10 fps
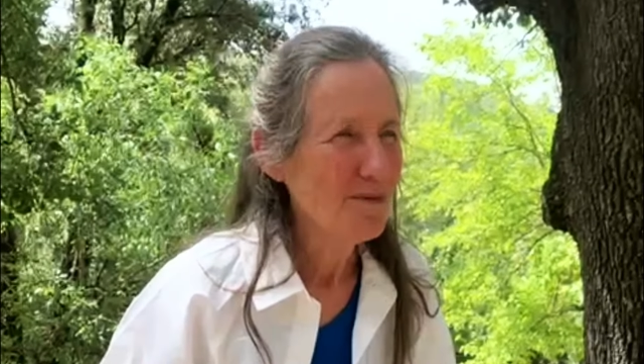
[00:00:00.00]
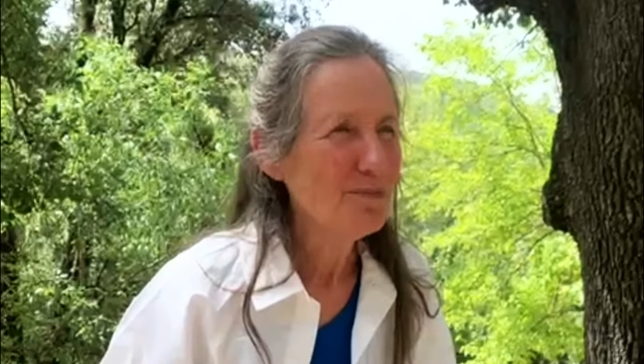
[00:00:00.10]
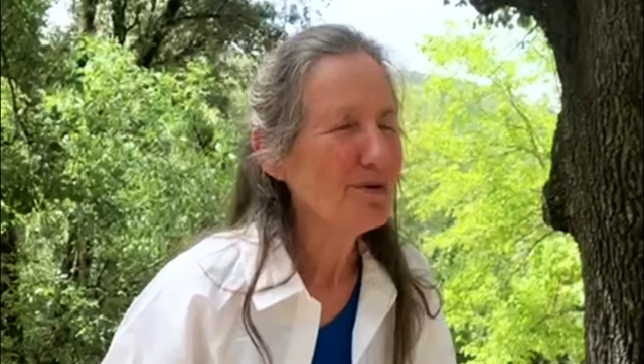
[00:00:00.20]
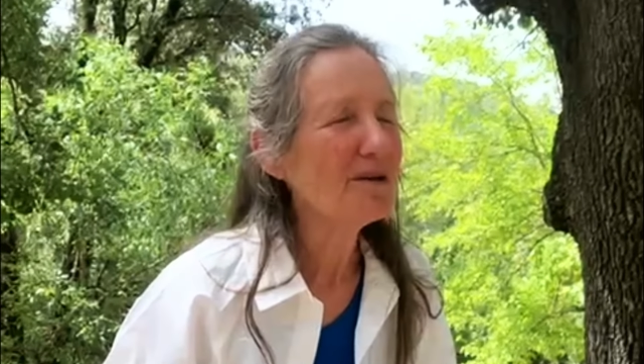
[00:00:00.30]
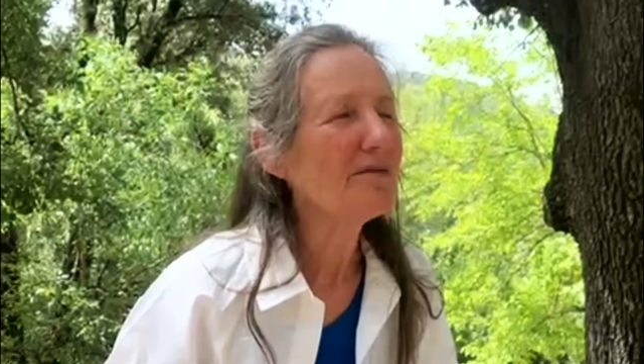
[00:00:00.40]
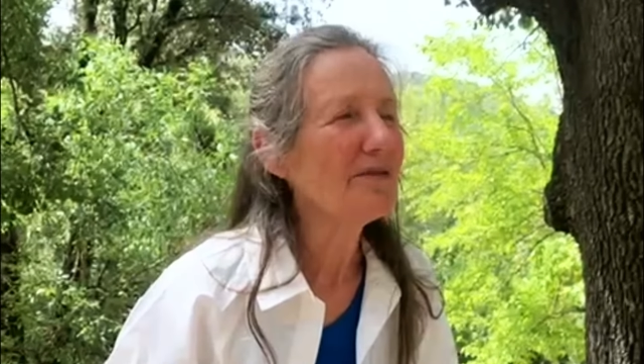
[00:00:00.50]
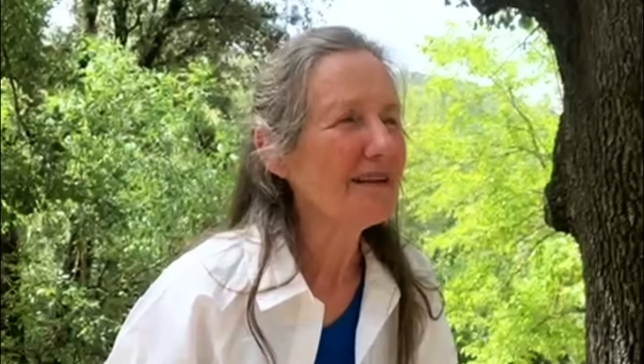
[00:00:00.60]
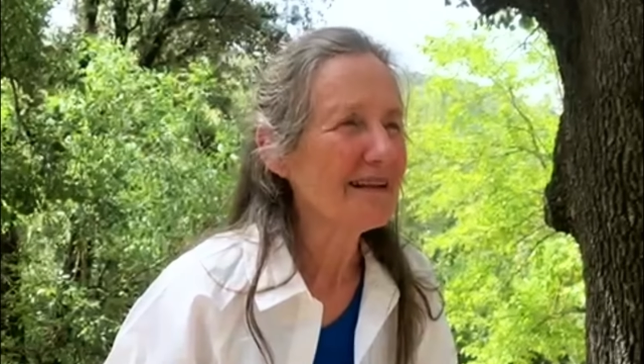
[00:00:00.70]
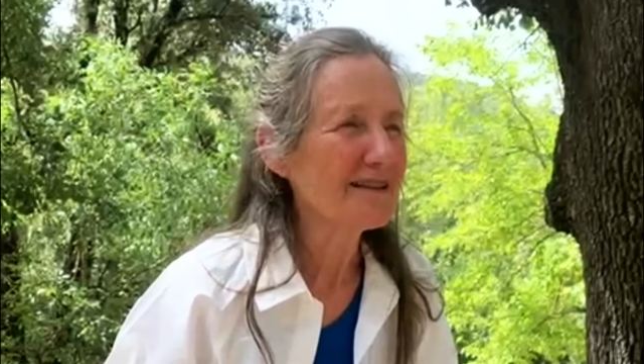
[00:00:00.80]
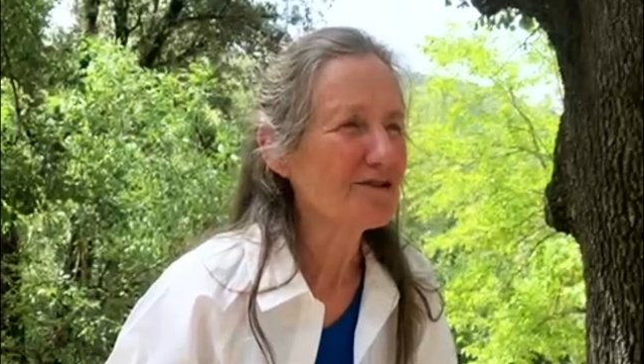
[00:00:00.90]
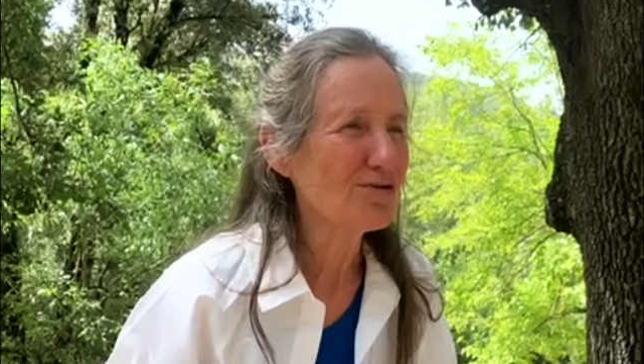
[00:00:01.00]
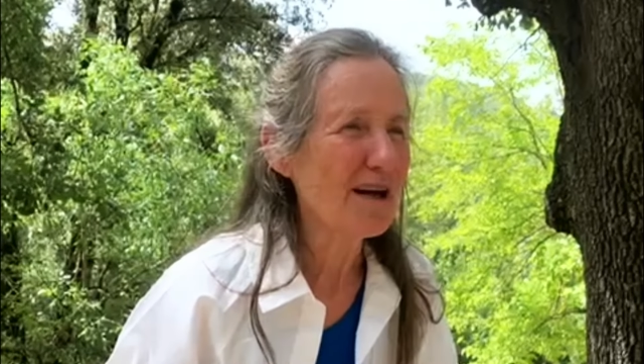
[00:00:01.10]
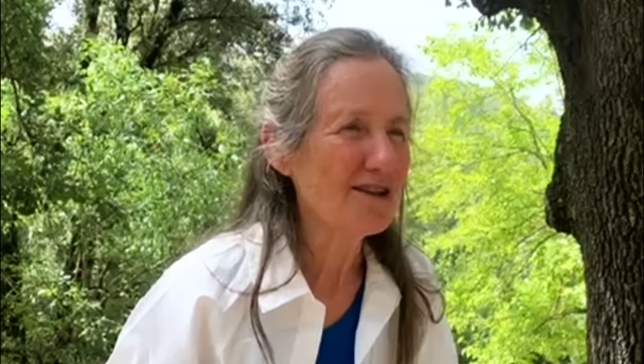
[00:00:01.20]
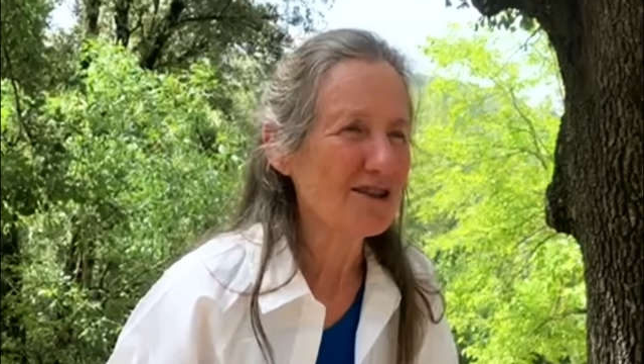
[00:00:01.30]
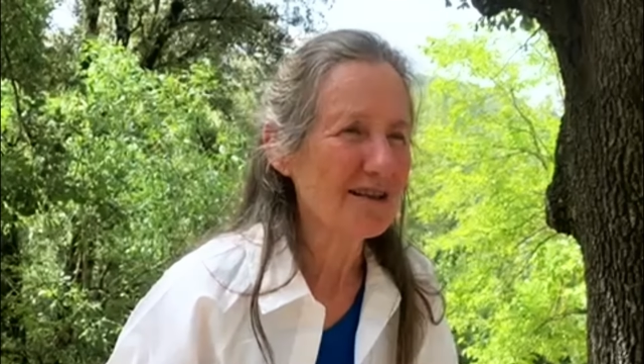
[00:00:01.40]
Beautiful
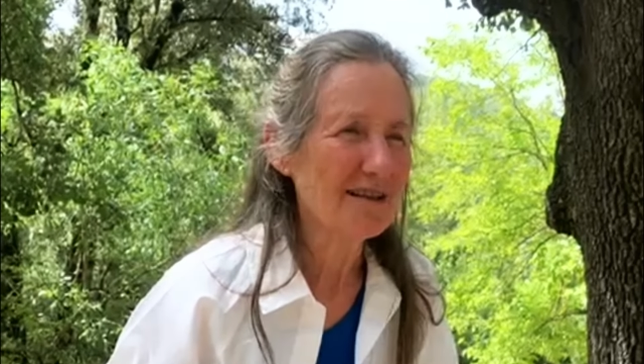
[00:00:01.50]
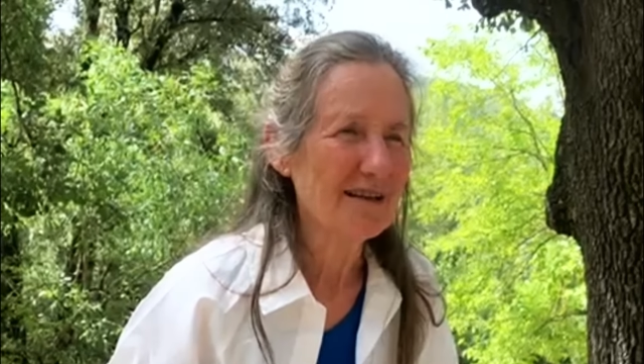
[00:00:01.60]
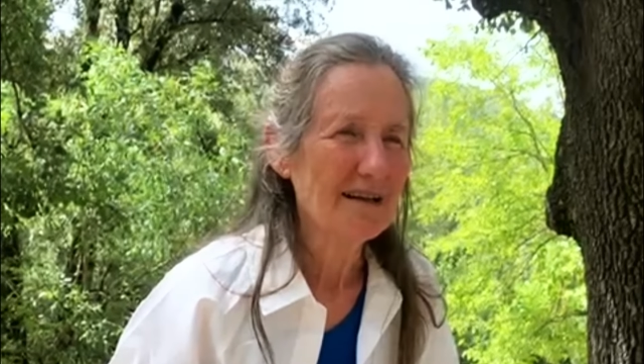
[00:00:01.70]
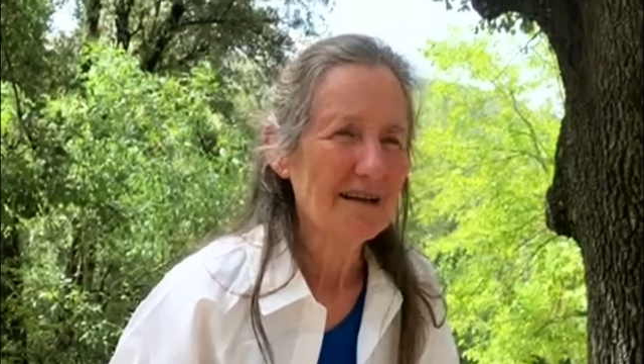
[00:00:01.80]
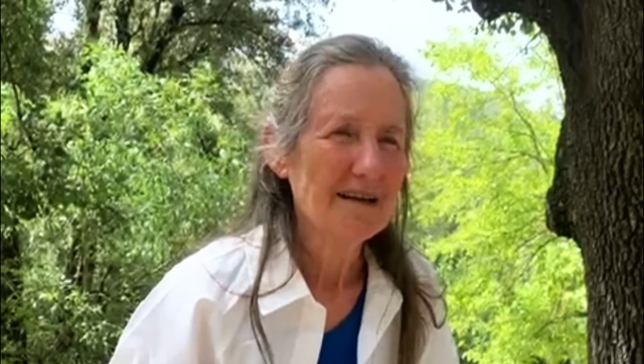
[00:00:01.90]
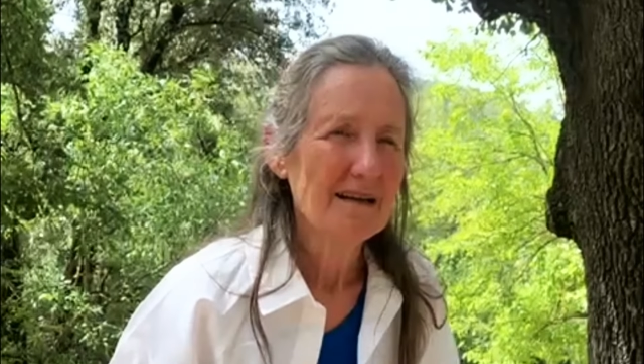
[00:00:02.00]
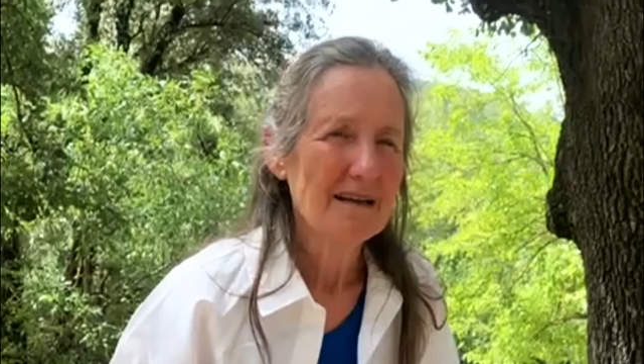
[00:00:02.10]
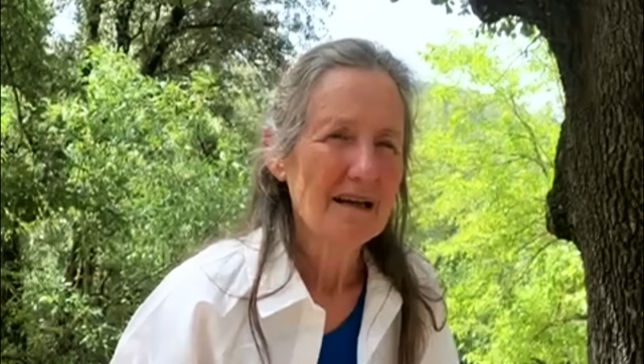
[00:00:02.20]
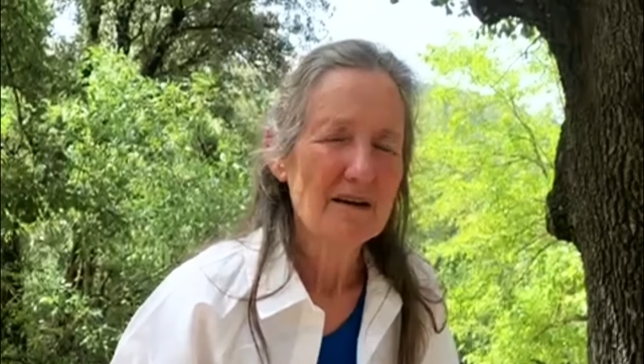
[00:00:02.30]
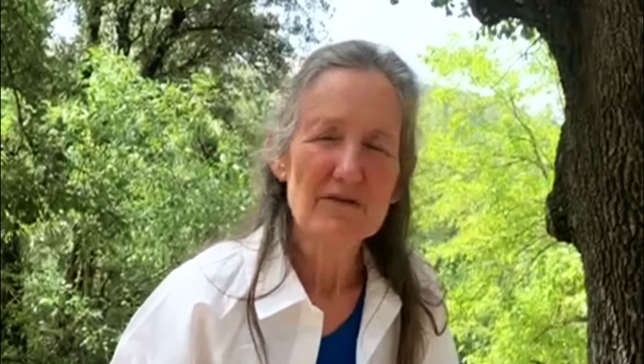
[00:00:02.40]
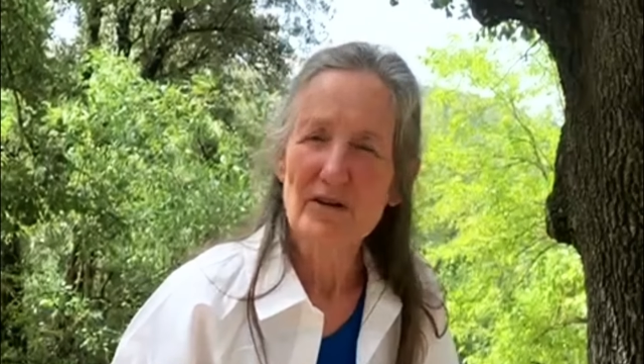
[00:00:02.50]
illustration of